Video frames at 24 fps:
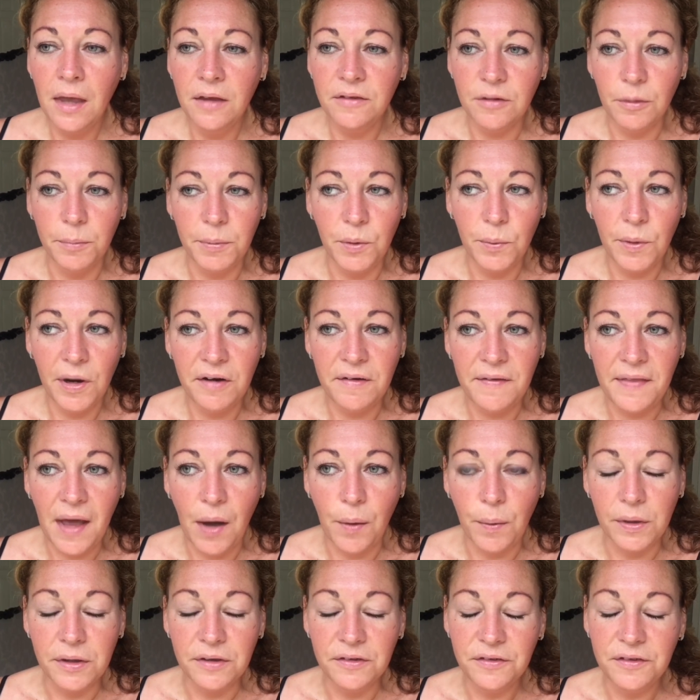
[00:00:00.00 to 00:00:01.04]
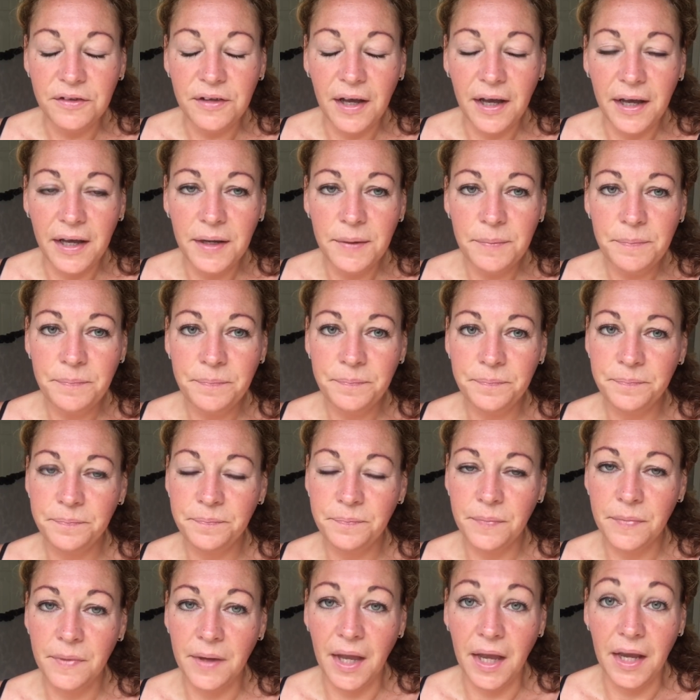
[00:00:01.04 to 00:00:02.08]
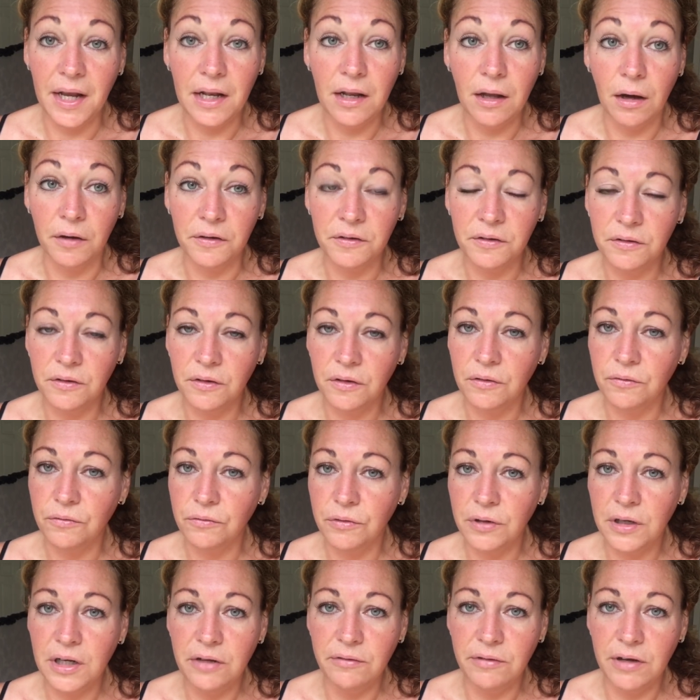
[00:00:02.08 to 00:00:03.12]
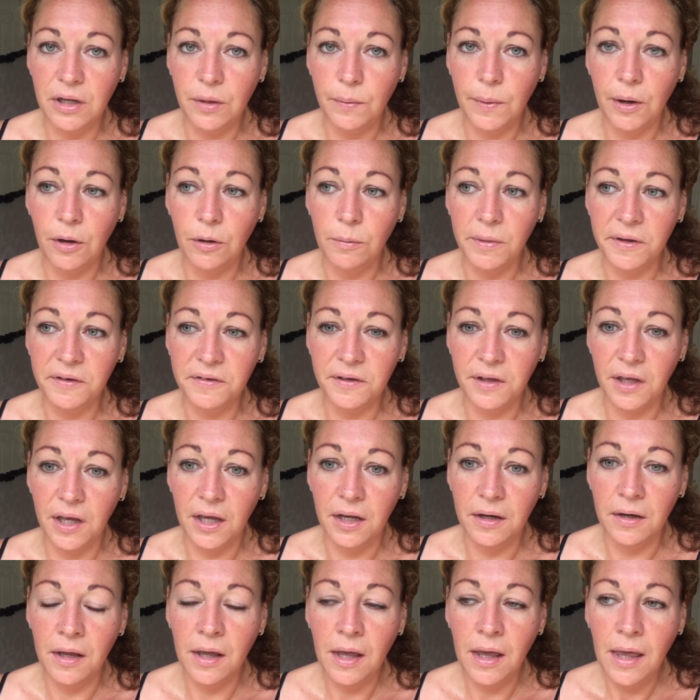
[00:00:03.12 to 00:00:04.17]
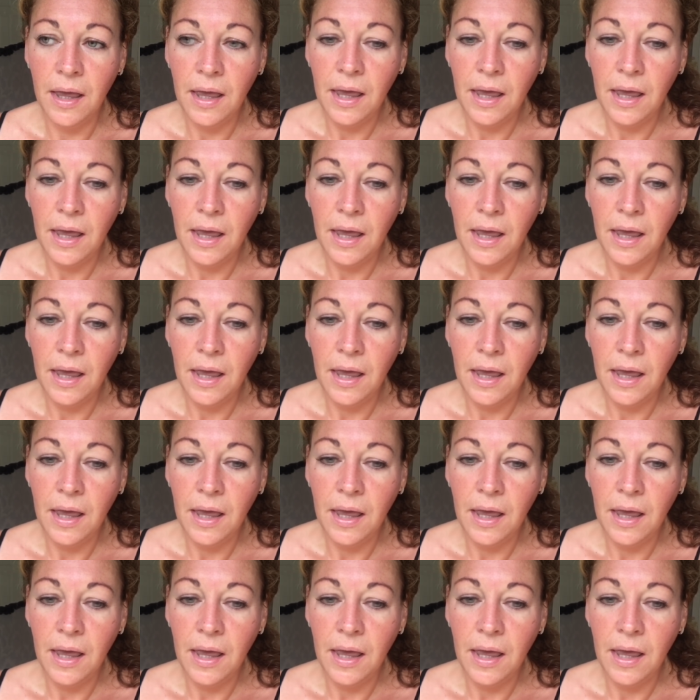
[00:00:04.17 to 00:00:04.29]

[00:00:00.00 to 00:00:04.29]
So I'll be wearing that one today. It lasts really, really well on my skin,